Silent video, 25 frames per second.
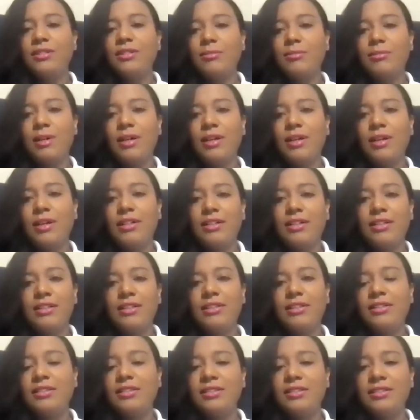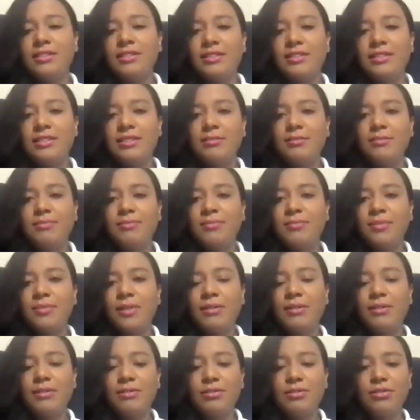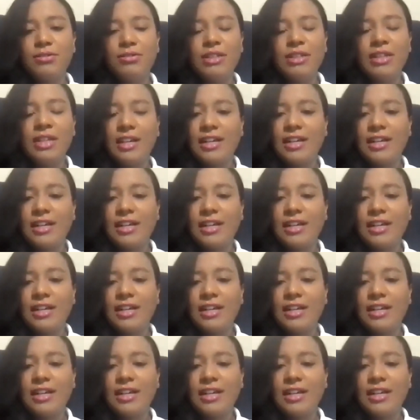by during